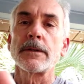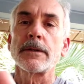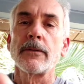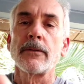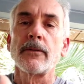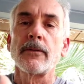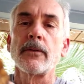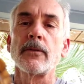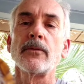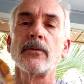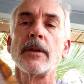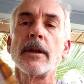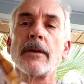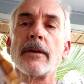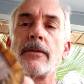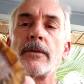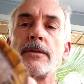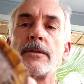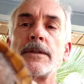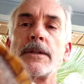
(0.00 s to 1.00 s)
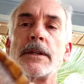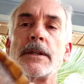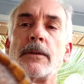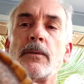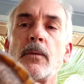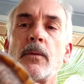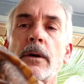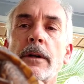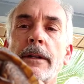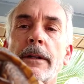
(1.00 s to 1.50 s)
If you've never seen
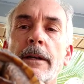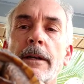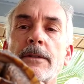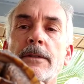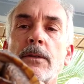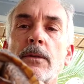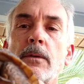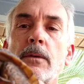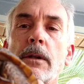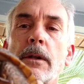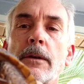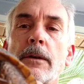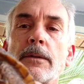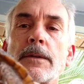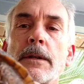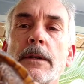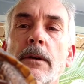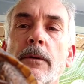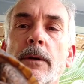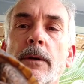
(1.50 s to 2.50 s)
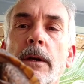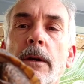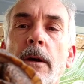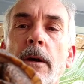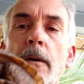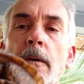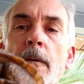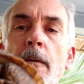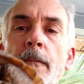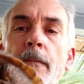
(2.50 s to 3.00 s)
one, that's too close. There we
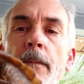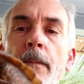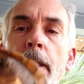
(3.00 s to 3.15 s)
go.